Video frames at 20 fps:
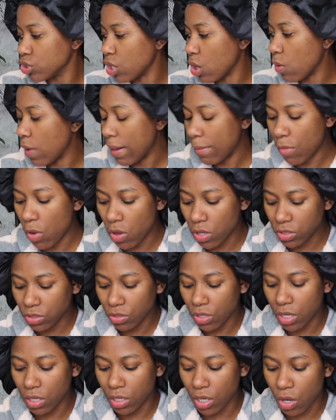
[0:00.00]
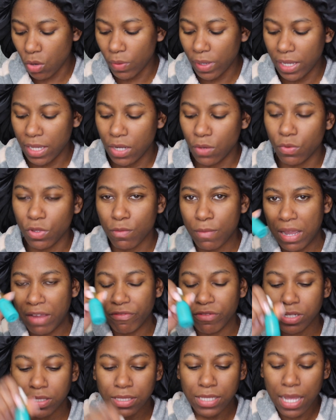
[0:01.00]
So I'm also going to go in with my
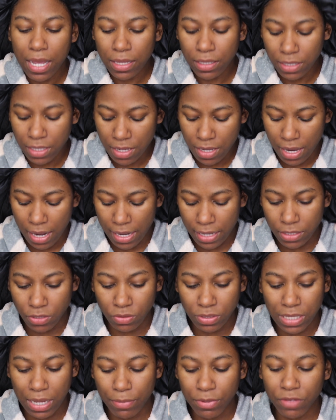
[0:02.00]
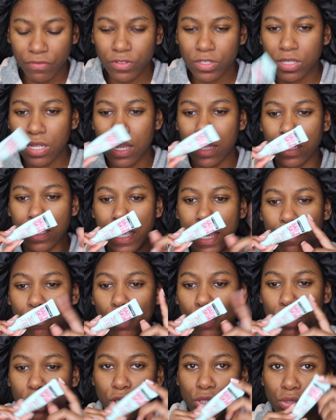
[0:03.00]
Versali, and on top of the Versali, I'm
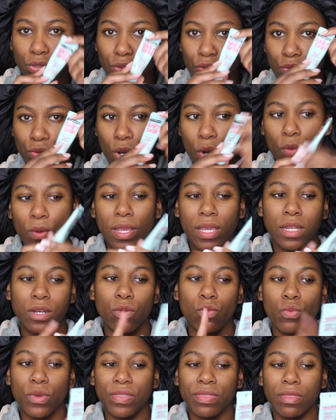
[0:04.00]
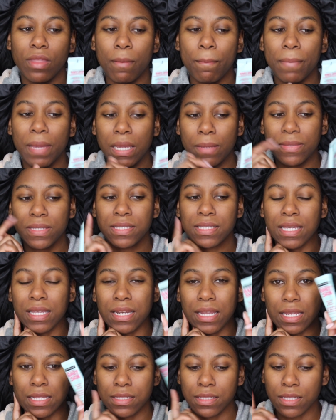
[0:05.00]
going to go in with the Baby Skin
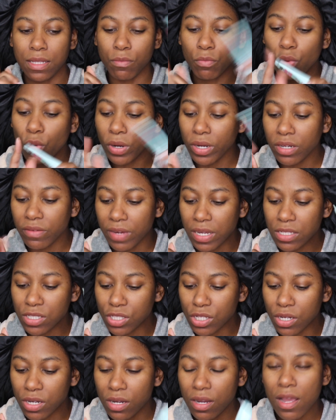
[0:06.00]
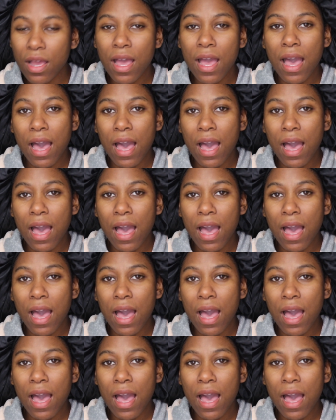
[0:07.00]
Instant Pore Eraser.